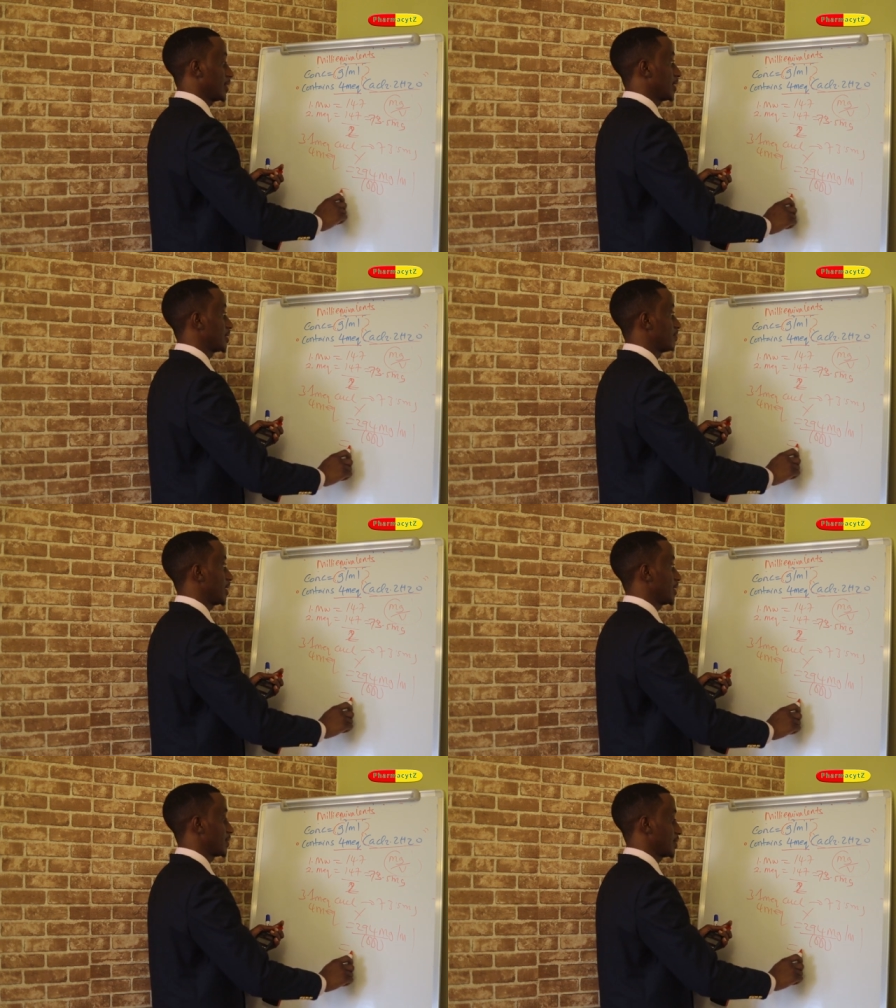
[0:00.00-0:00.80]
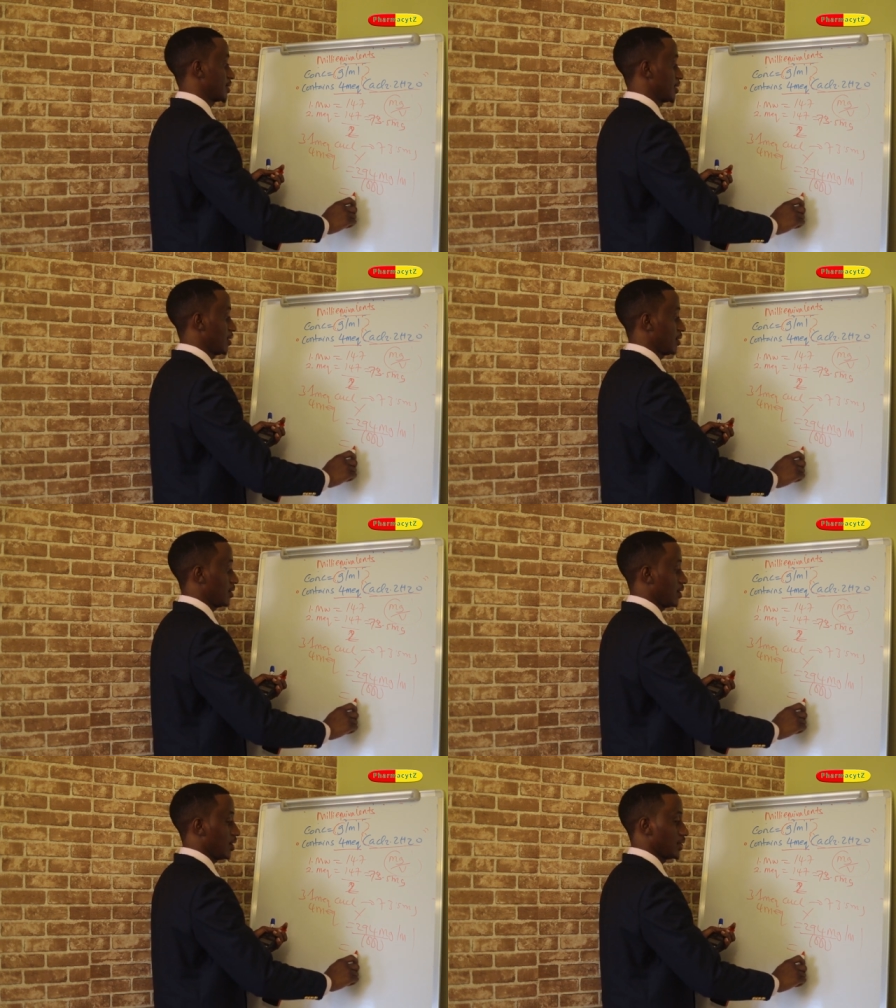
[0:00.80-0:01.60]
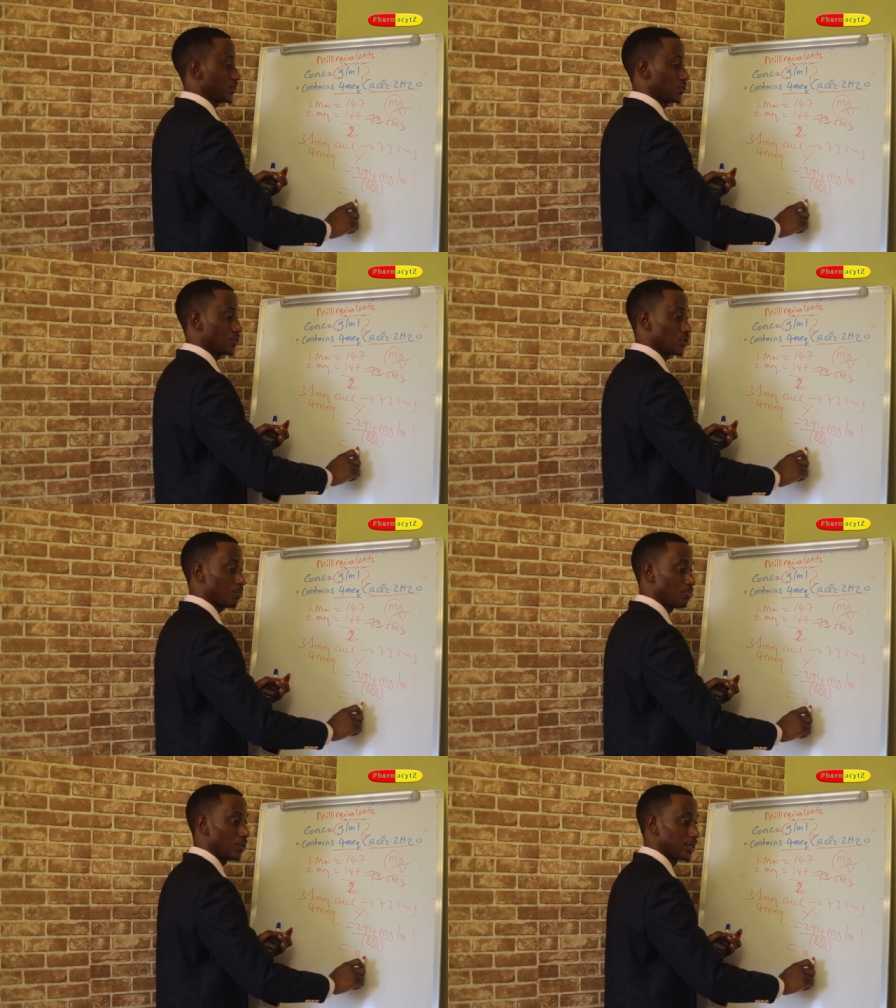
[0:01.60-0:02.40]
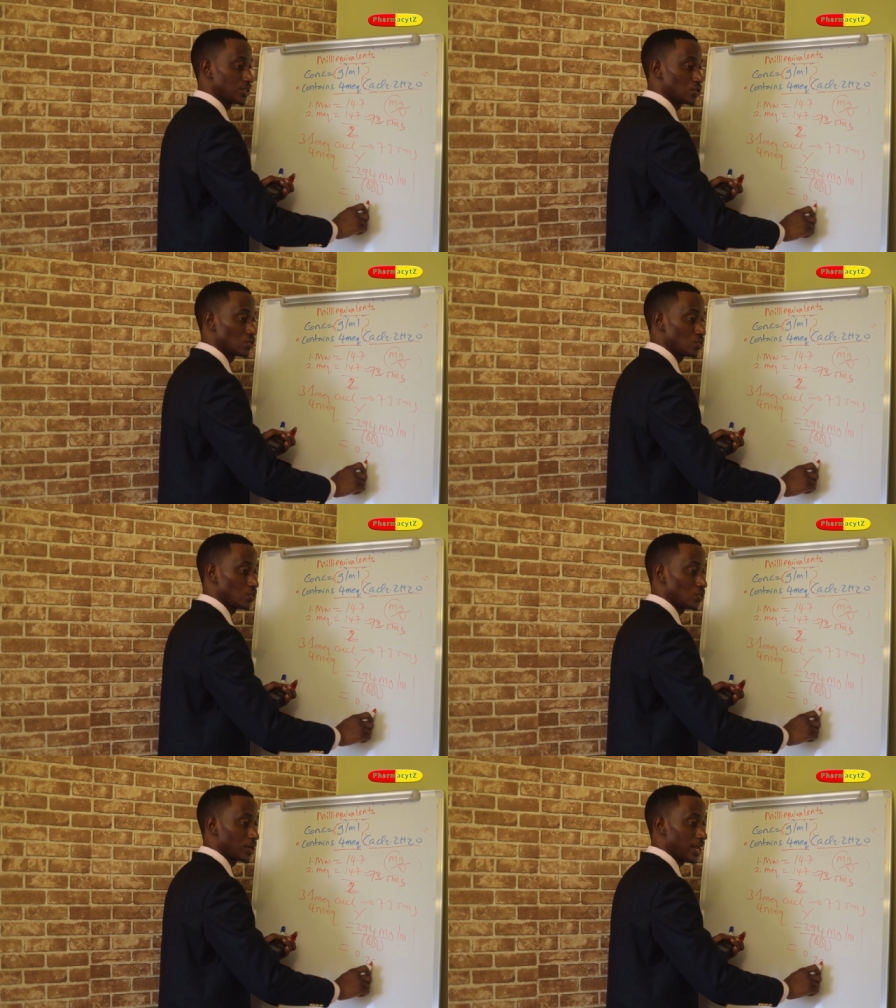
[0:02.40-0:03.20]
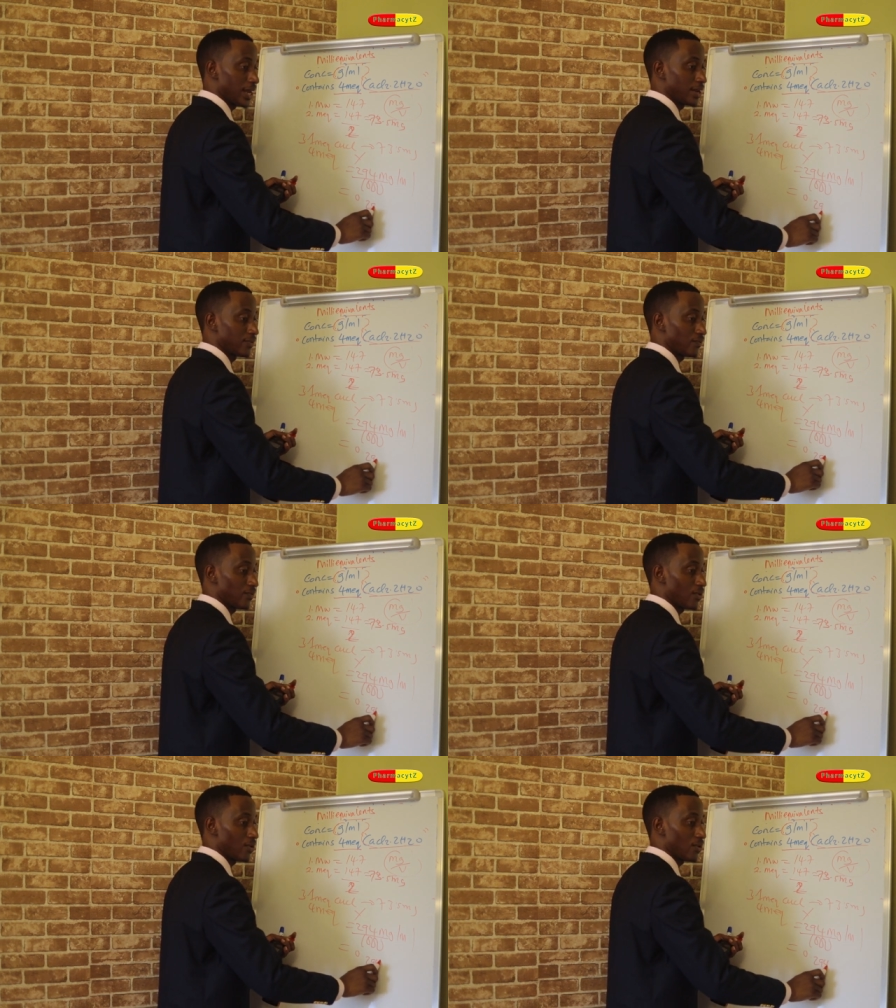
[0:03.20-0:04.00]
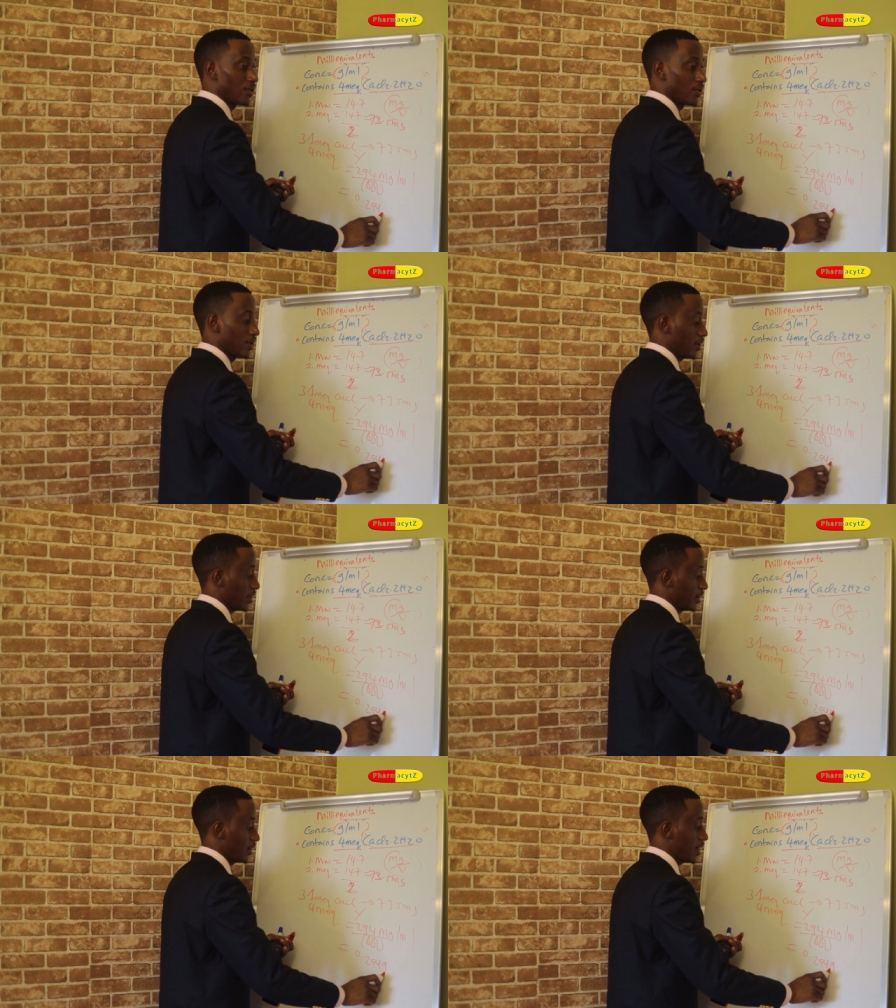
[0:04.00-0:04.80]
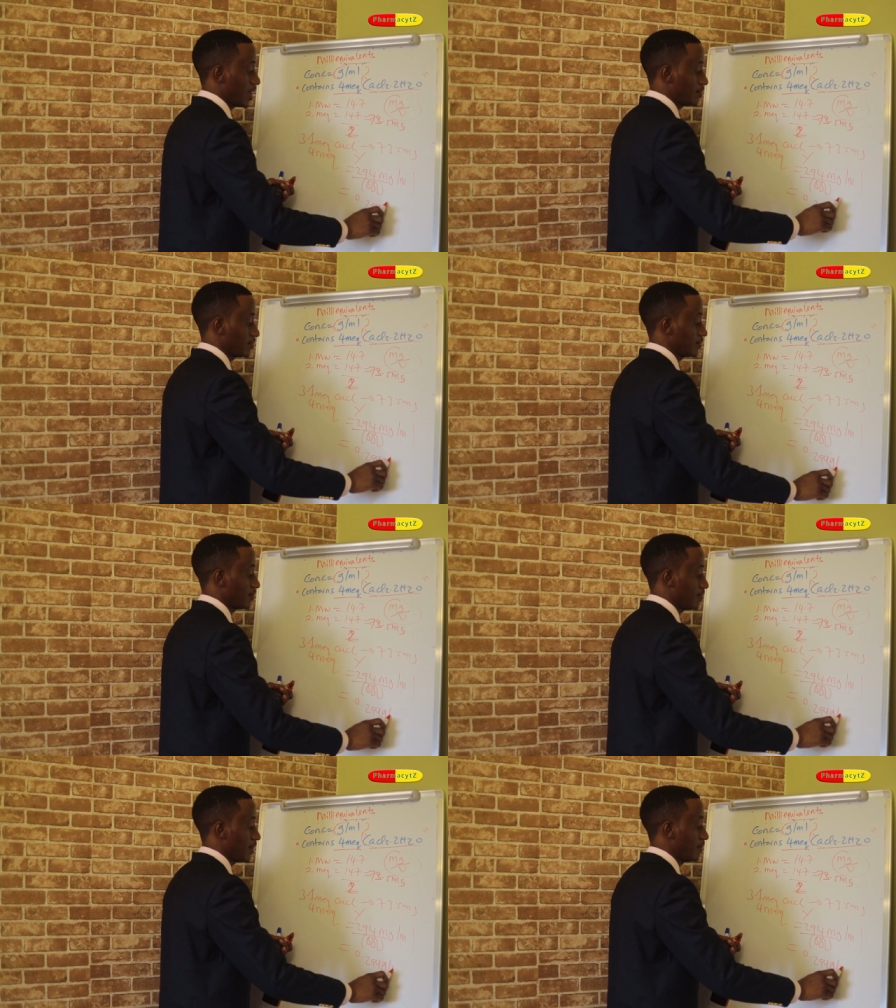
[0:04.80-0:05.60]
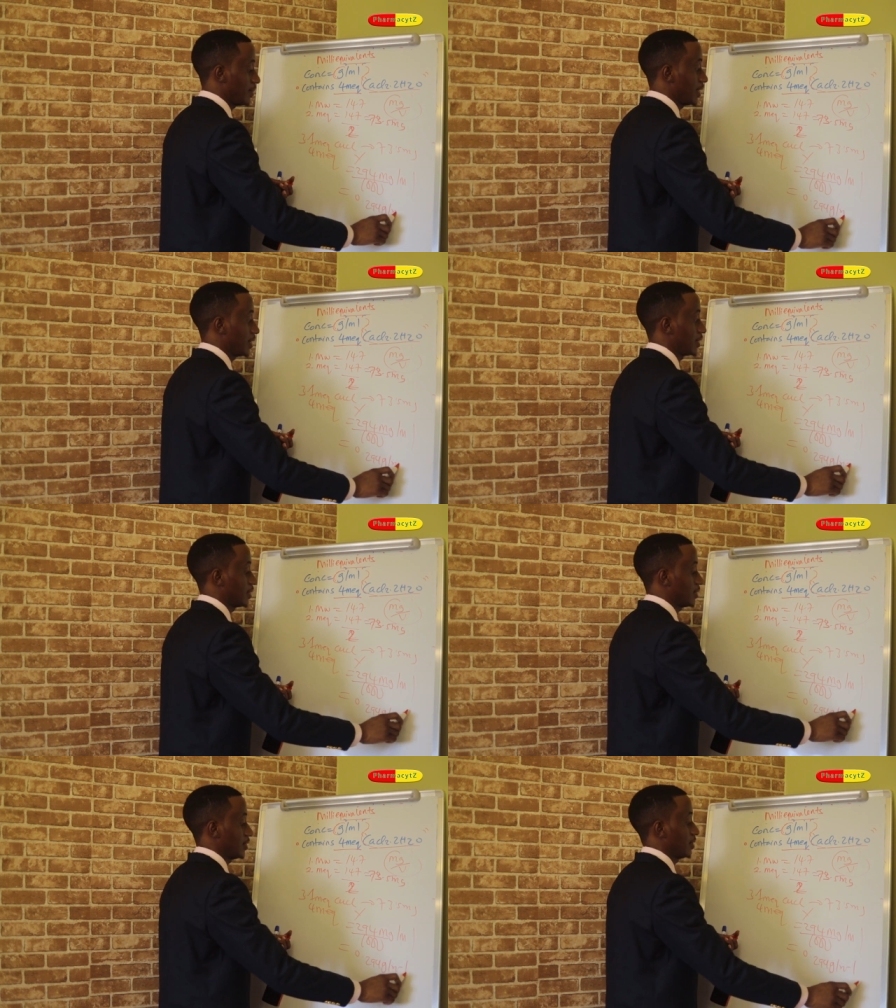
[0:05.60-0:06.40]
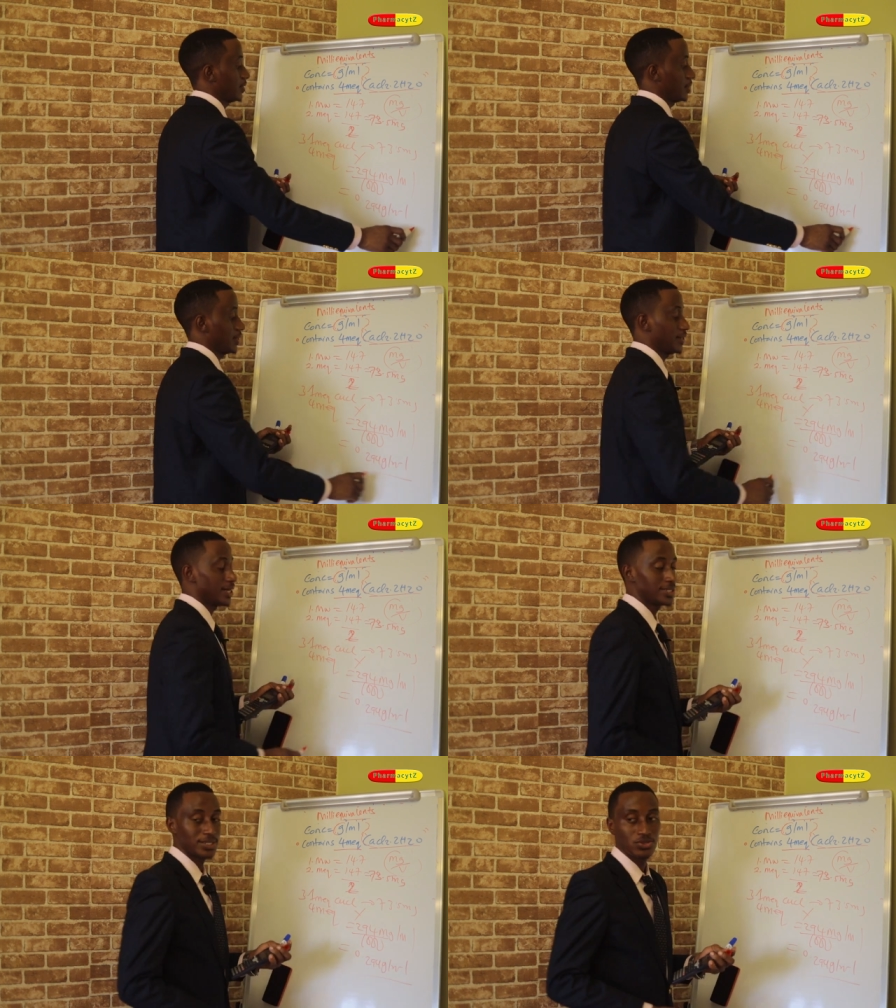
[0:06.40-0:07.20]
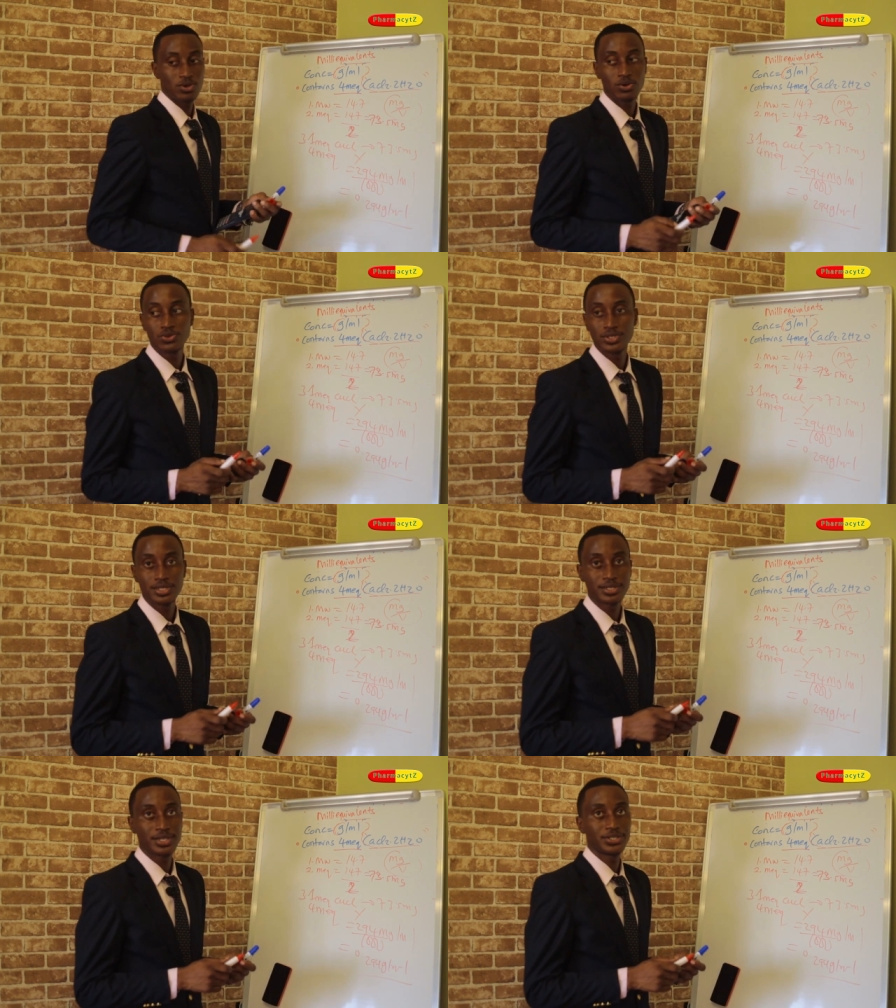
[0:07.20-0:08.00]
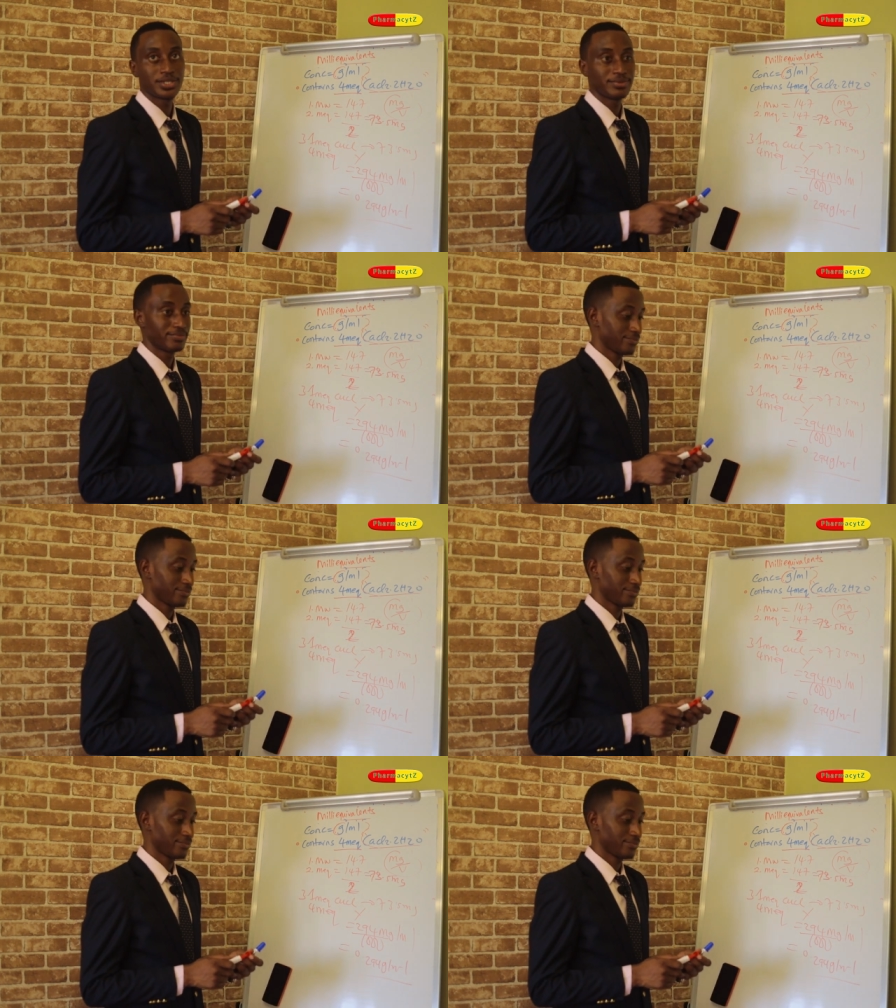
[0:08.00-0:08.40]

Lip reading: That makes 0.294 gram per mil, and that is your concentration.